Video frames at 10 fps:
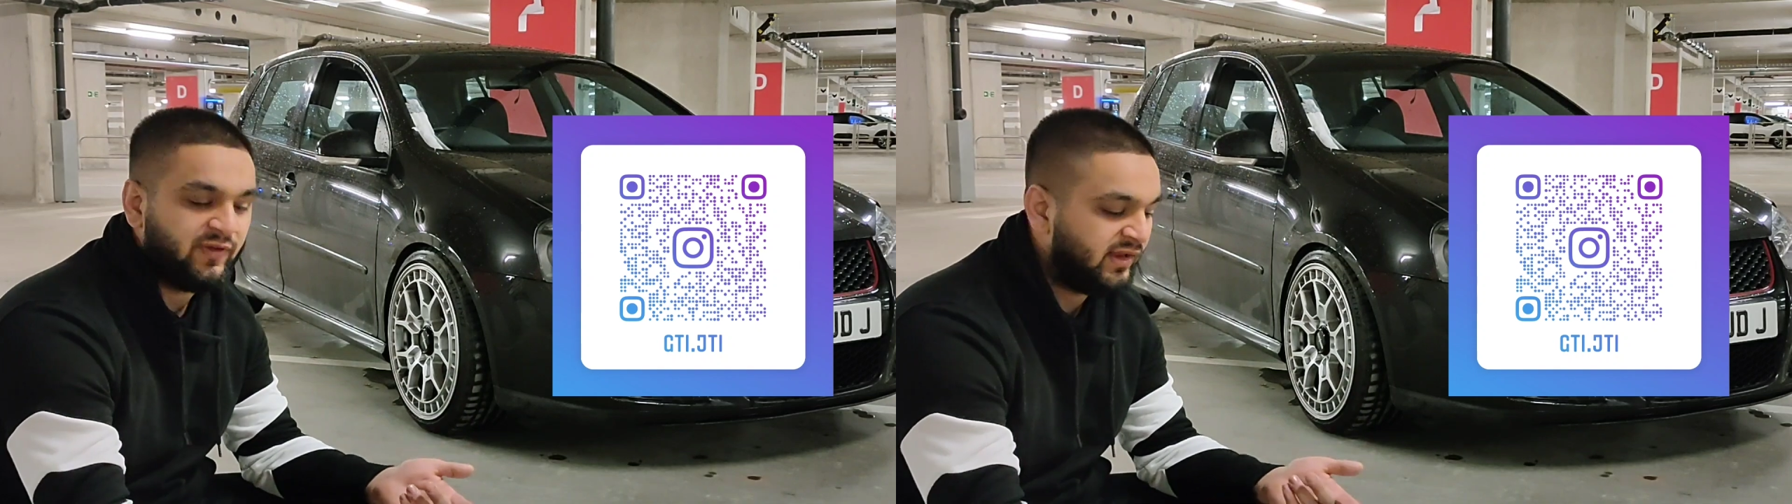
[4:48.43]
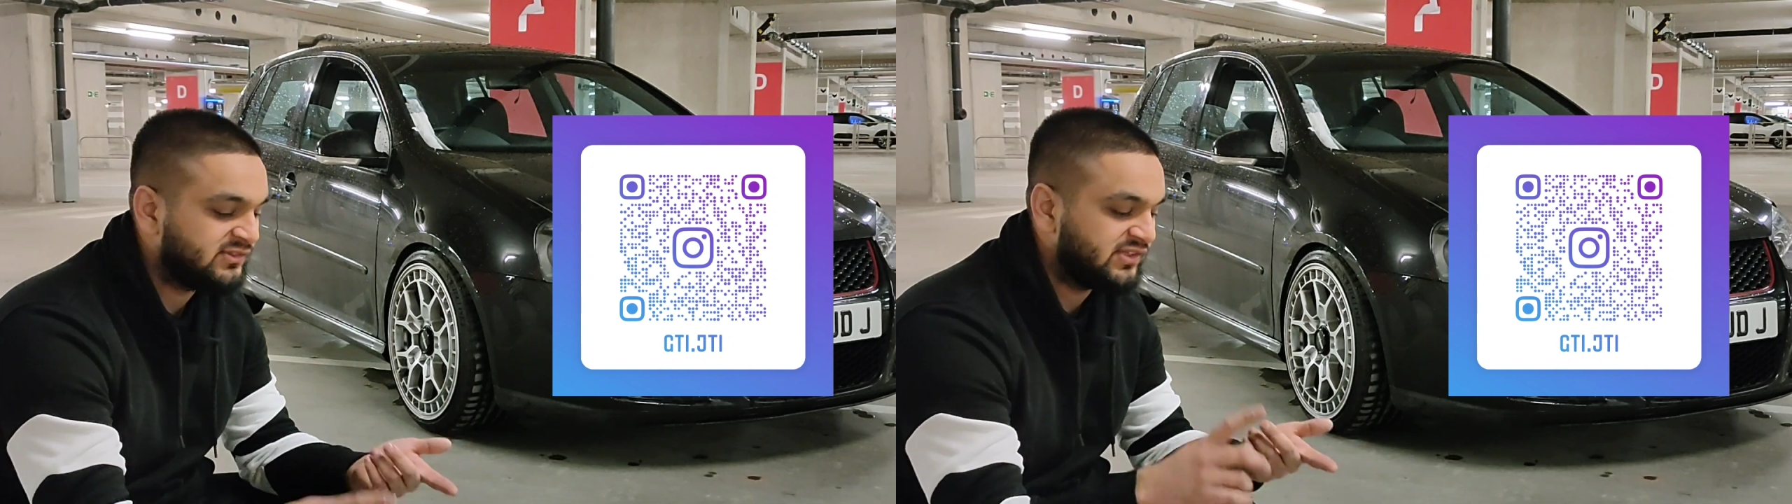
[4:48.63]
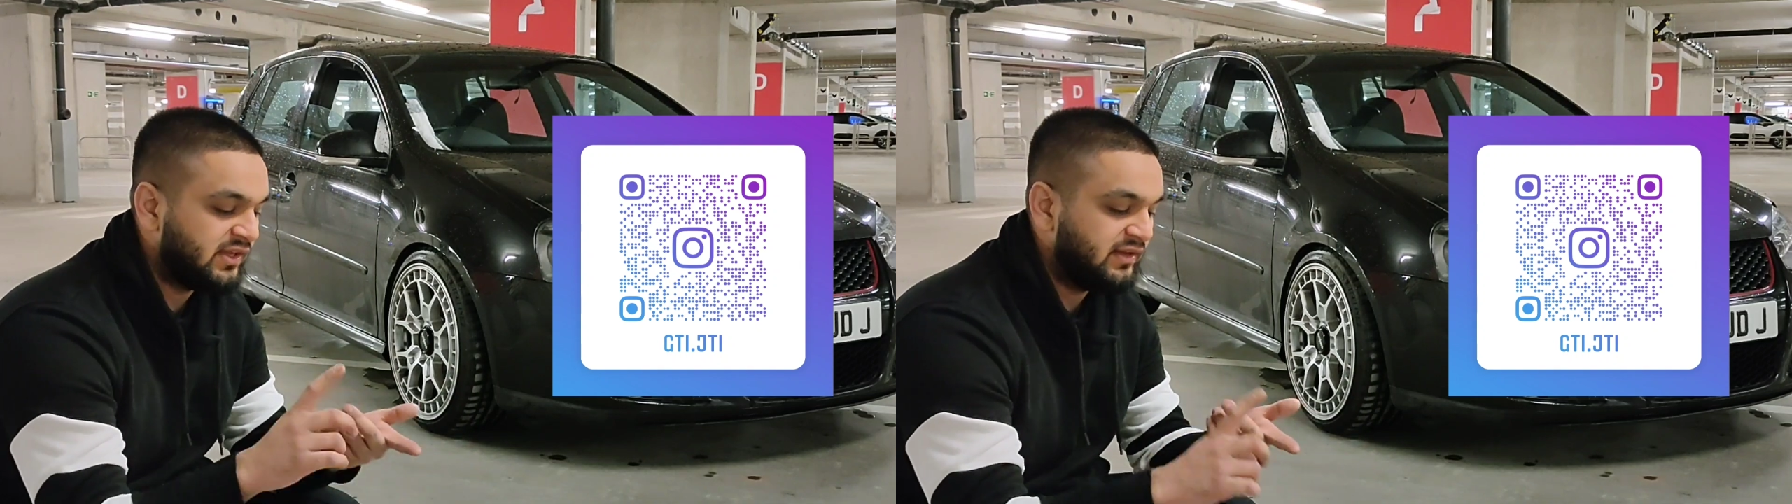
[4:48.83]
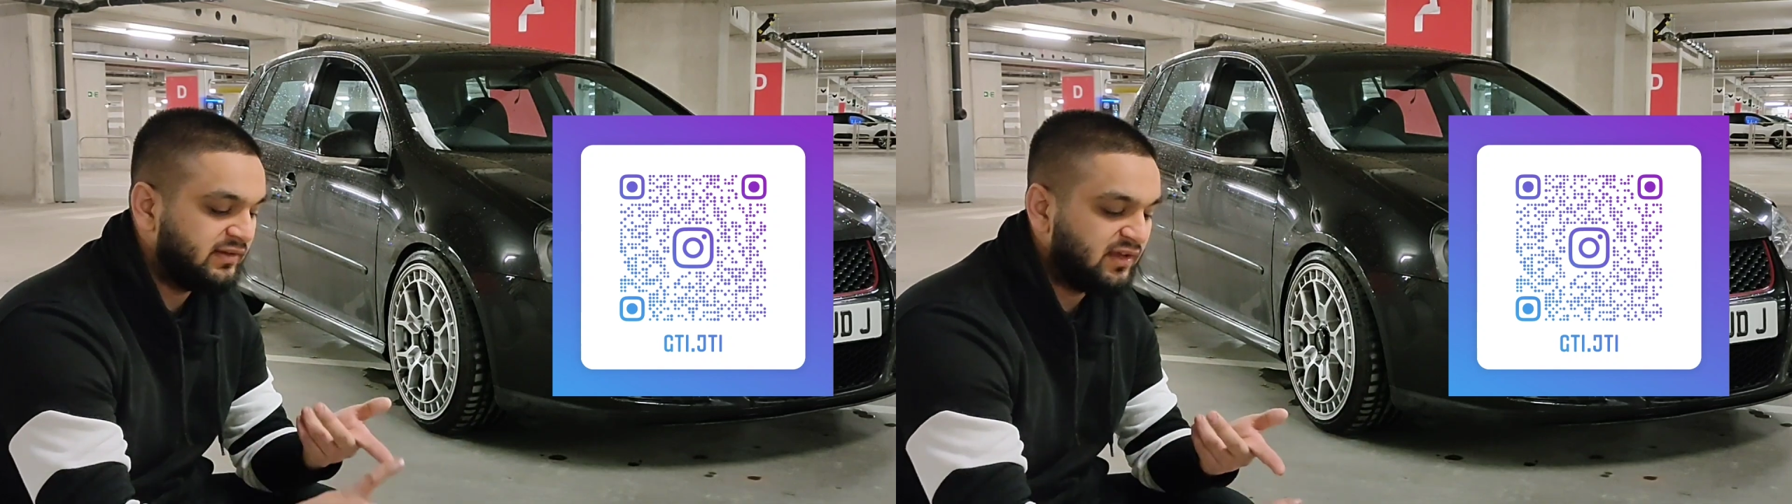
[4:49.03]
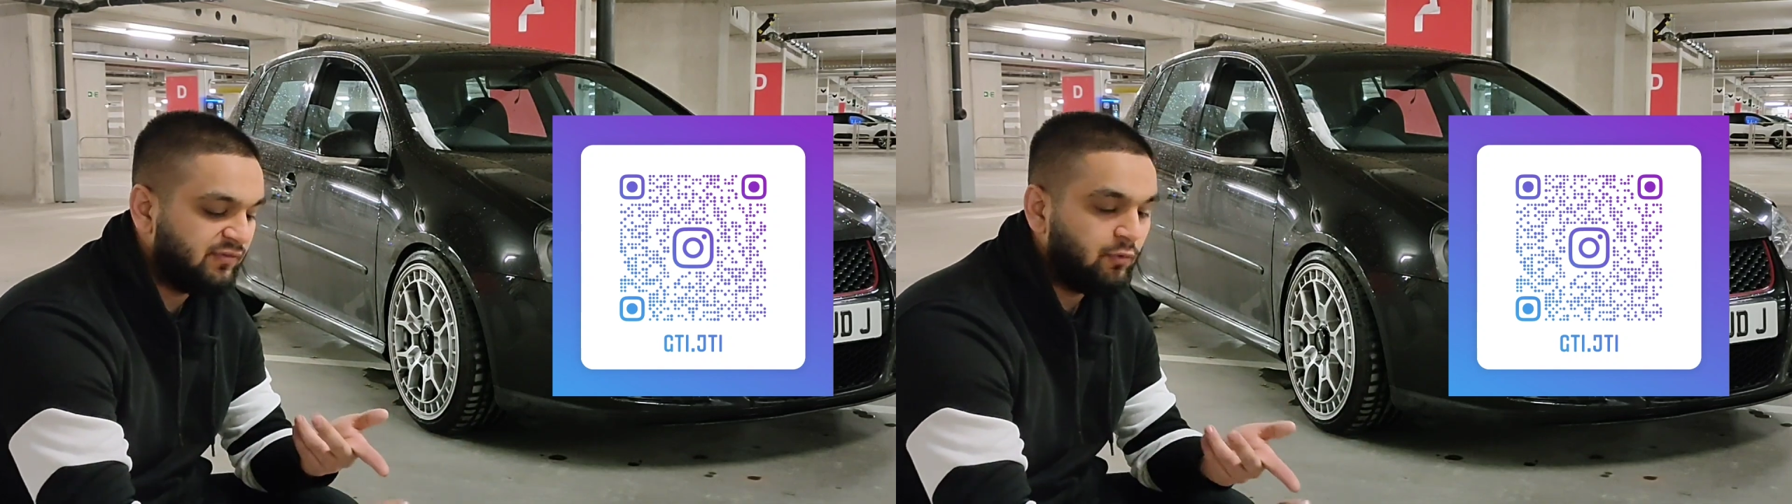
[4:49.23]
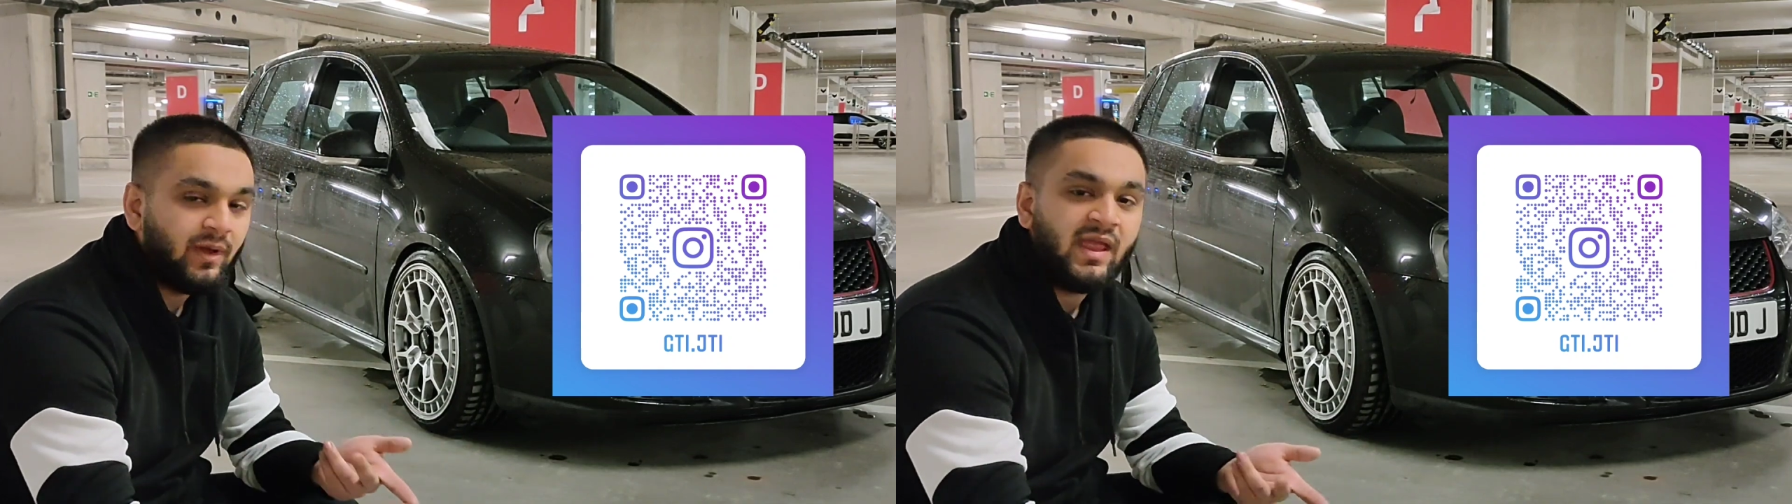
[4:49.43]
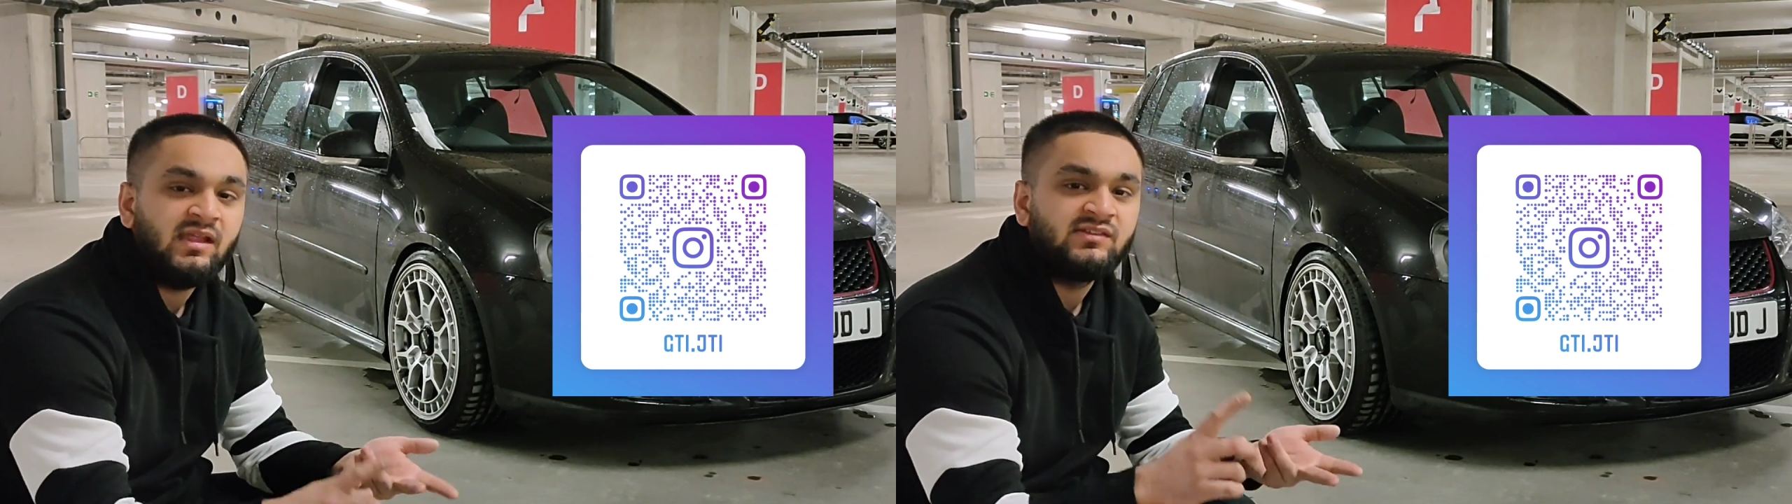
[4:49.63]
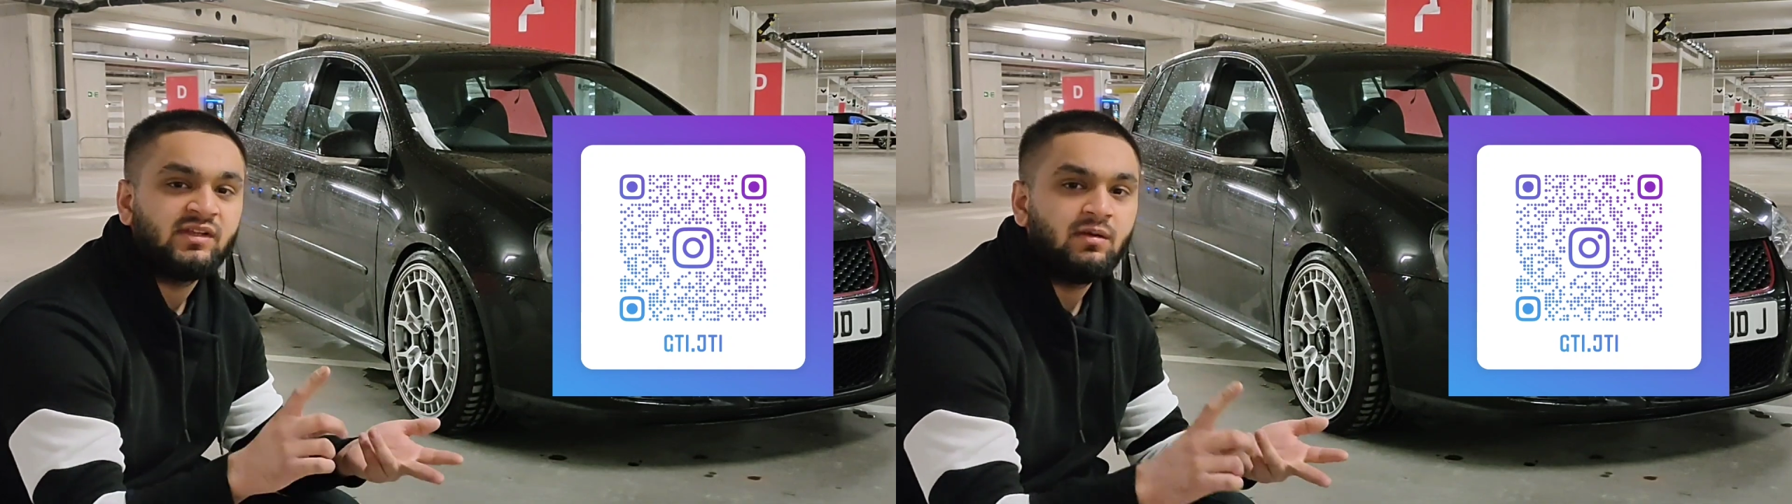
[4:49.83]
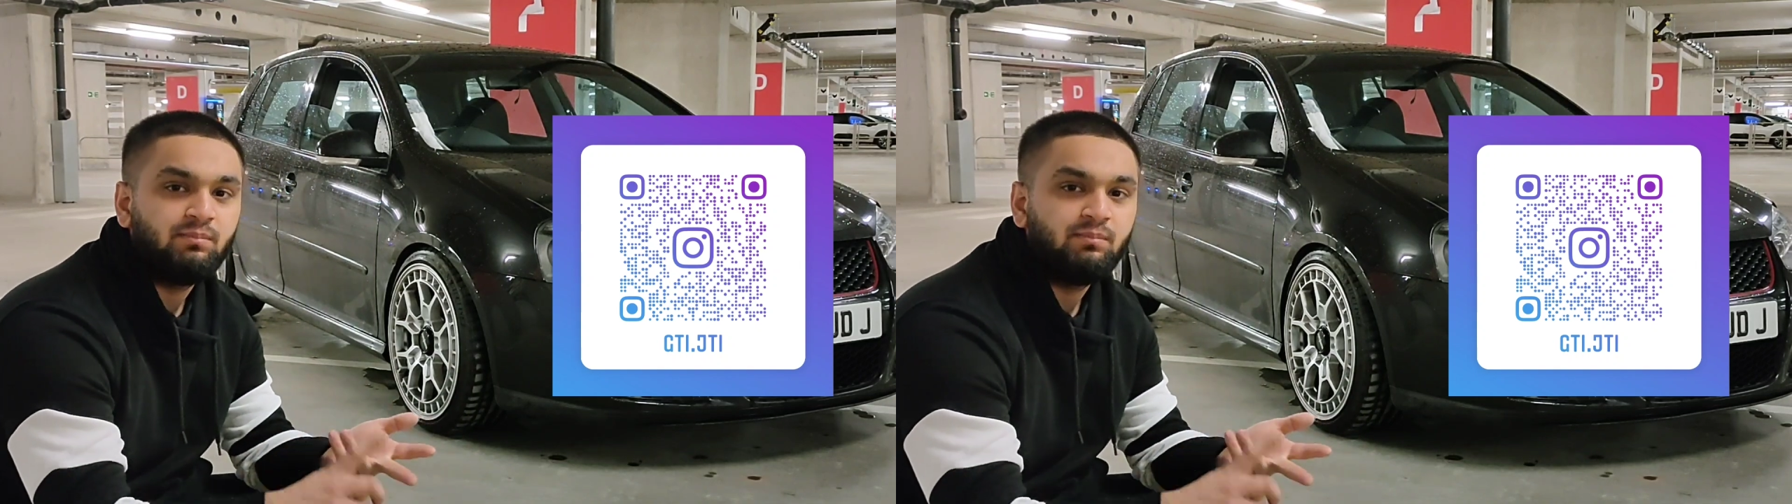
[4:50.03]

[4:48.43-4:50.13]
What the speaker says: things, giveaways,